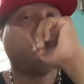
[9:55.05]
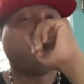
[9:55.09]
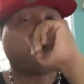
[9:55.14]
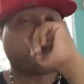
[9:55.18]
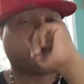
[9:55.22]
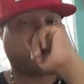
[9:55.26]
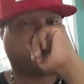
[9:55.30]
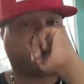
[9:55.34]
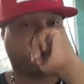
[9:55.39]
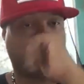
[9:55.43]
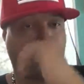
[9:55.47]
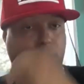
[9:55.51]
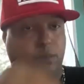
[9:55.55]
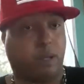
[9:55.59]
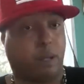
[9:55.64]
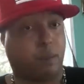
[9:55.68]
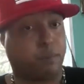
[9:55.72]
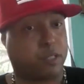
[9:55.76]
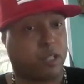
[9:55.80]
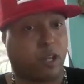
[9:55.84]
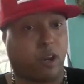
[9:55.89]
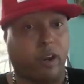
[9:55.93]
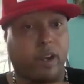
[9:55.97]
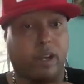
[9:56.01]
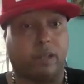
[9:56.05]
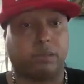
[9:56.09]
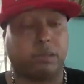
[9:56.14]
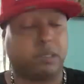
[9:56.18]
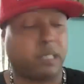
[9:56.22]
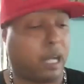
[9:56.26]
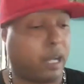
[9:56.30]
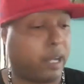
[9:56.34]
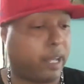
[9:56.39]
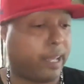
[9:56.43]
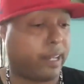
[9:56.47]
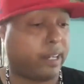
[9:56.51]
excuse me, I'm sorry,
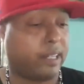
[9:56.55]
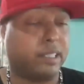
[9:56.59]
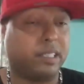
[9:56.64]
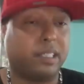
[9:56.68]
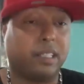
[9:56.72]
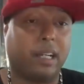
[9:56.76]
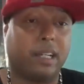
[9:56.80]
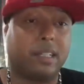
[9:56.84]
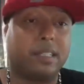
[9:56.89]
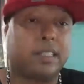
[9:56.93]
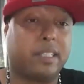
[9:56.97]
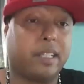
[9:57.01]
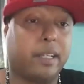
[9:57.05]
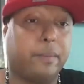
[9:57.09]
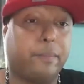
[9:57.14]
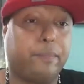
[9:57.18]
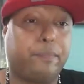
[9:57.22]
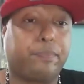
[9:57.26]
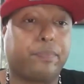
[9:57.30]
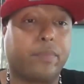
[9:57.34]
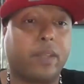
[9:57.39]
I had a sip.